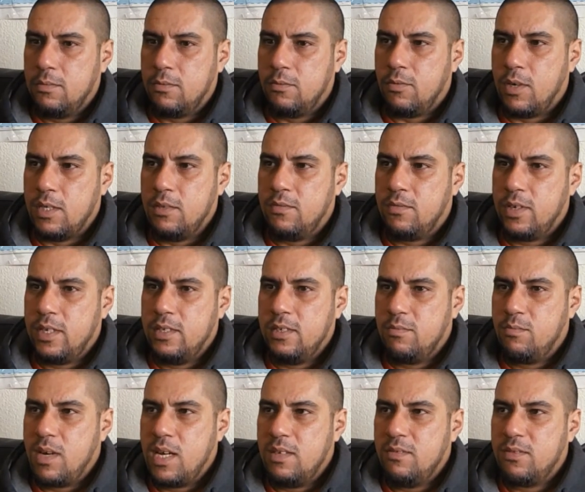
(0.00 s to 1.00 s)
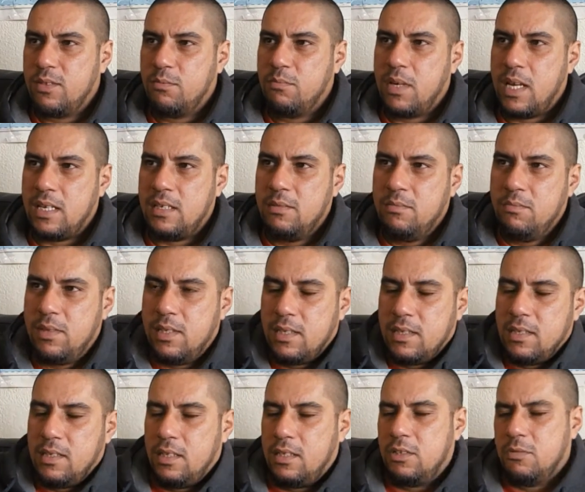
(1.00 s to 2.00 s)
One friend of mine from Maddenburg
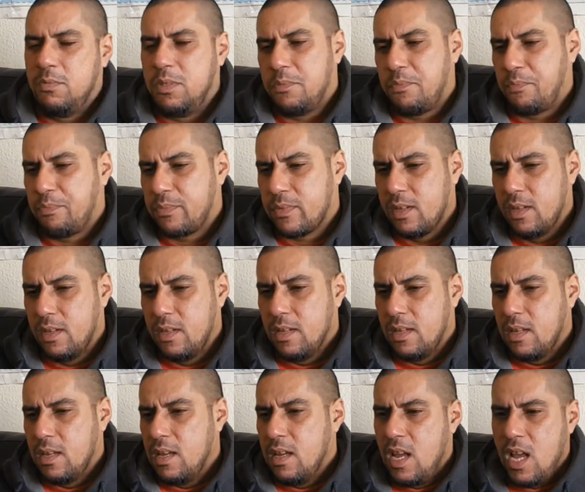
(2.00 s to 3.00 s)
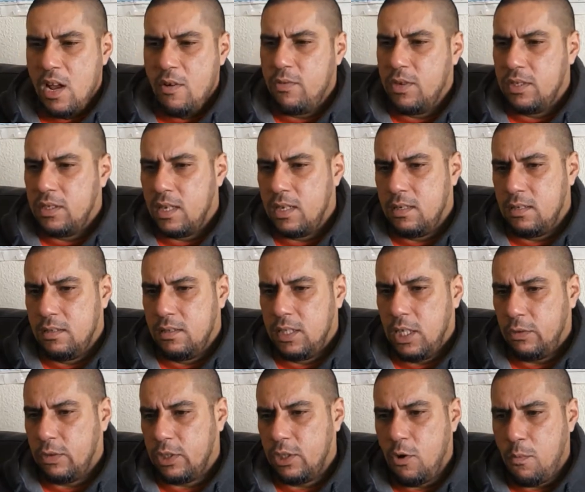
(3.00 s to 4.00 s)
said to me, "Hey, Rozzano,
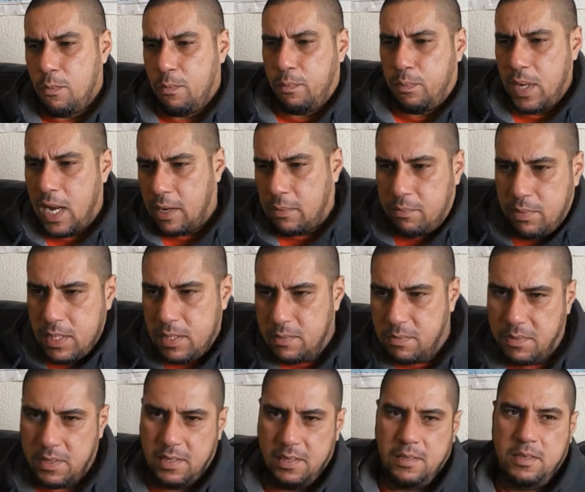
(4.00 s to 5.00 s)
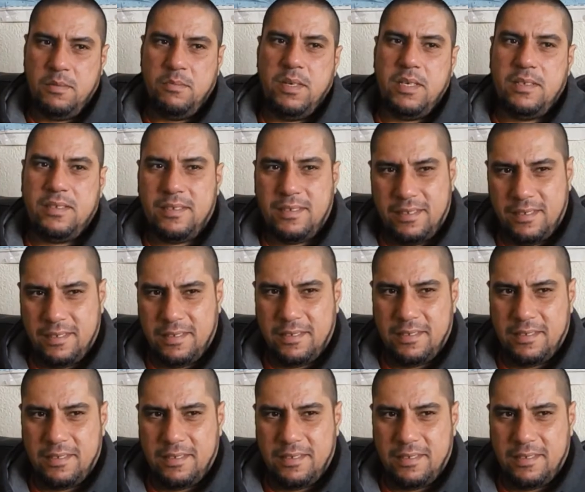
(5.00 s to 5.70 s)
there was no black people in the base."